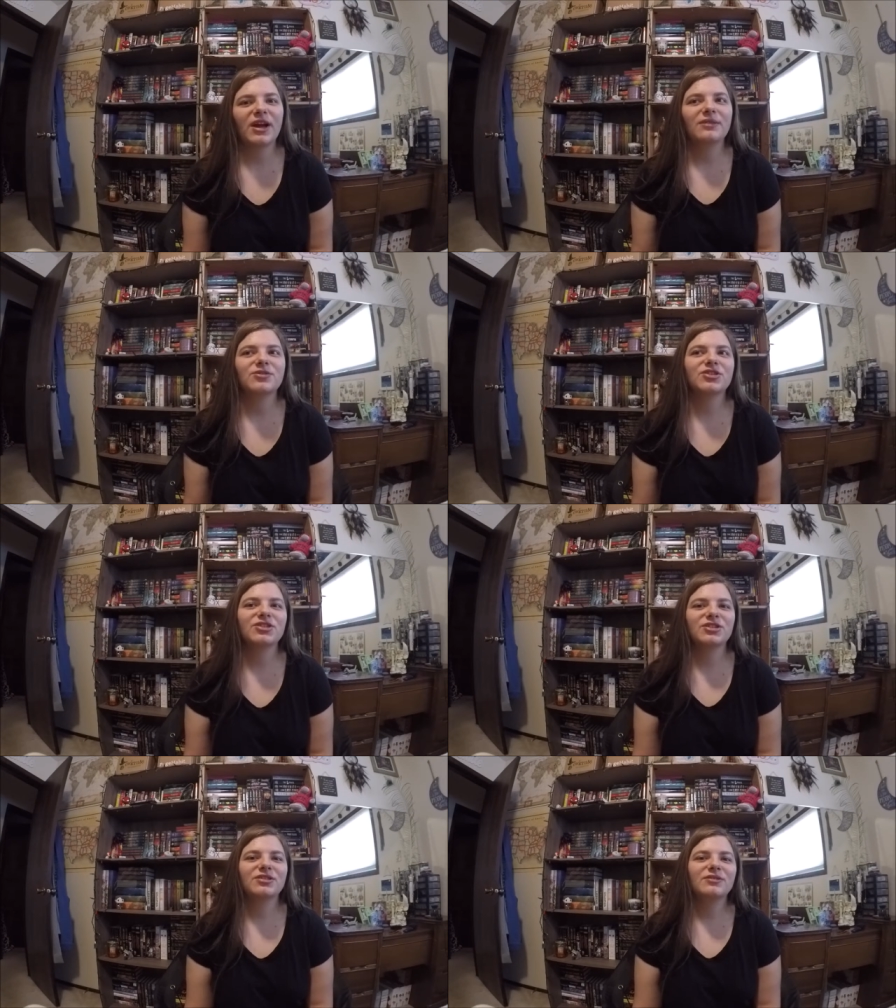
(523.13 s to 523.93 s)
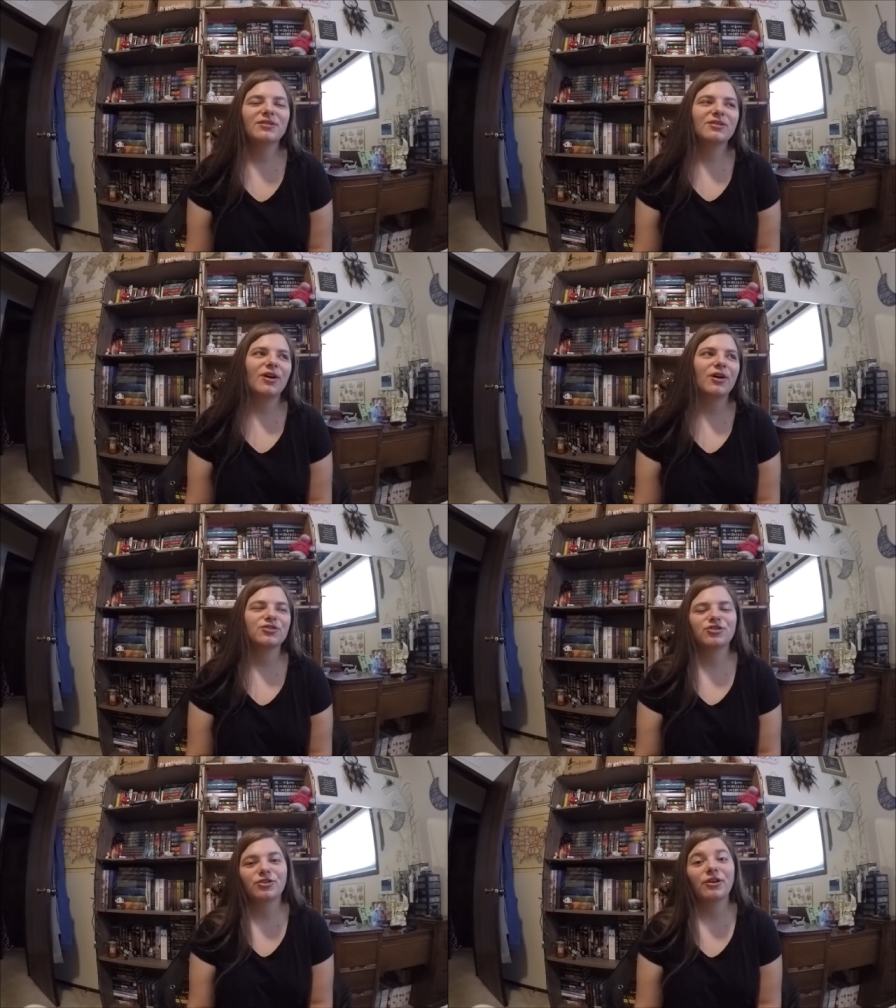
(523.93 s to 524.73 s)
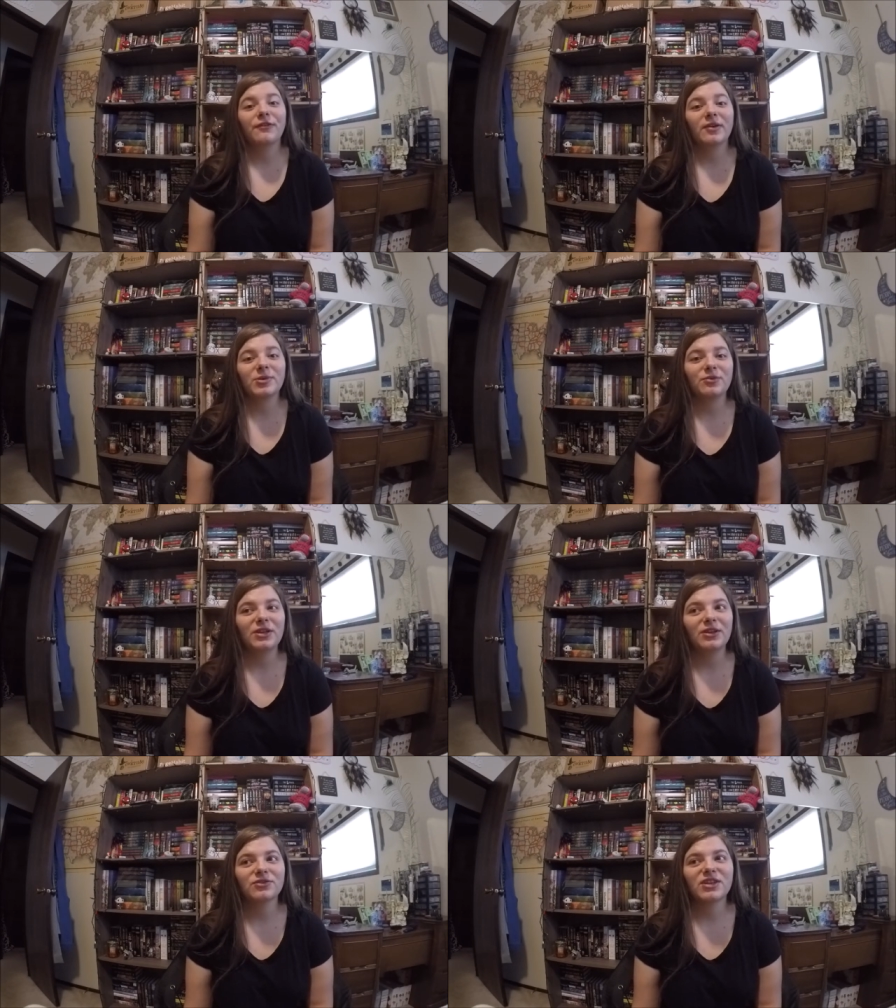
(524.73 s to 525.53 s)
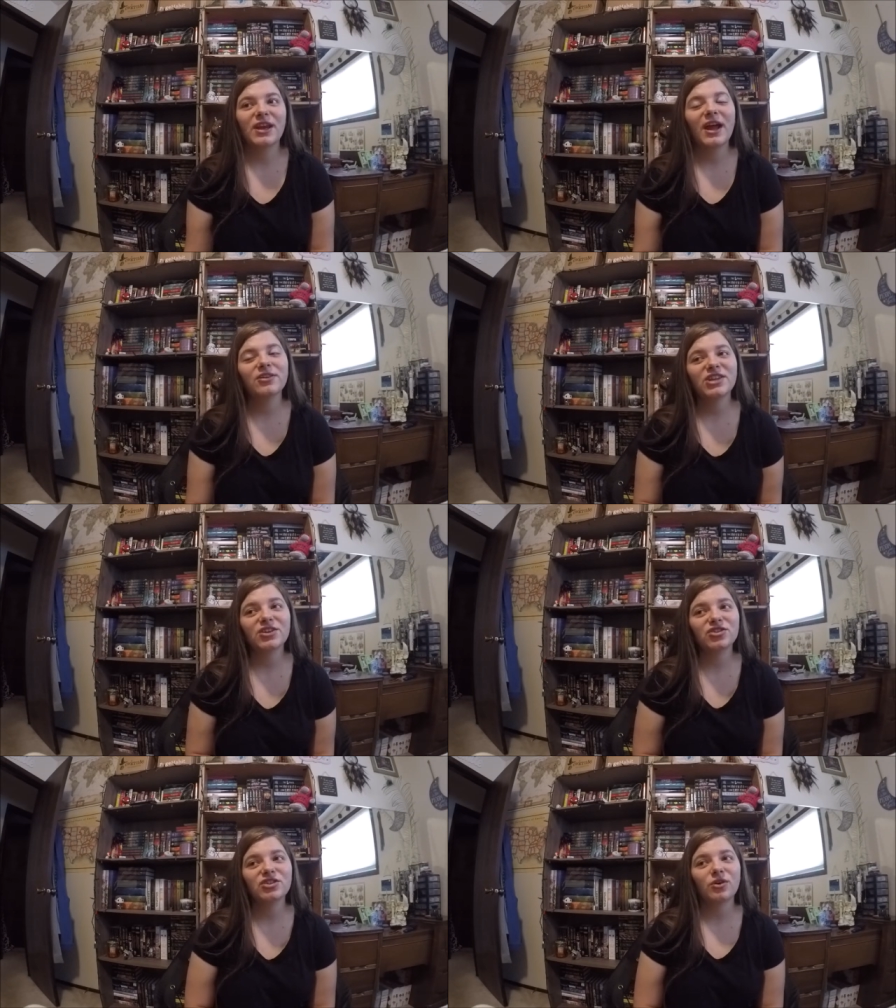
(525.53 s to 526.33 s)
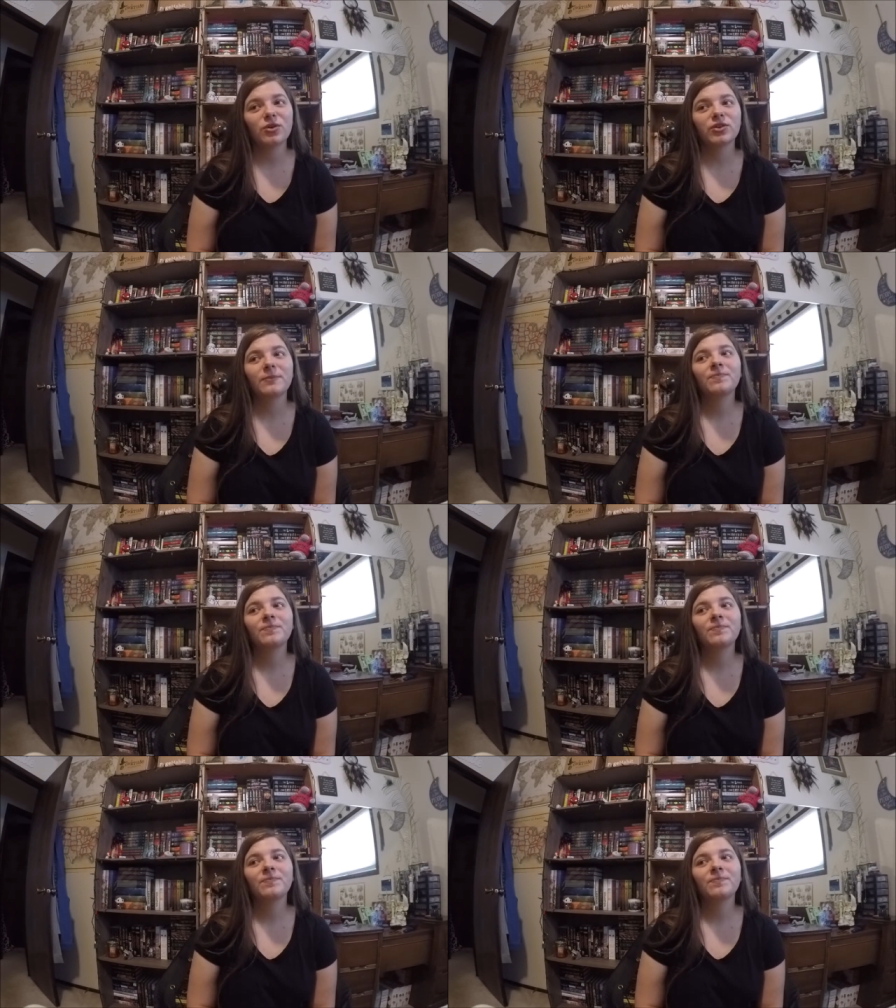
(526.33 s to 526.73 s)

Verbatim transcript: I'm just not sure if I'm going to read those. And I was actually told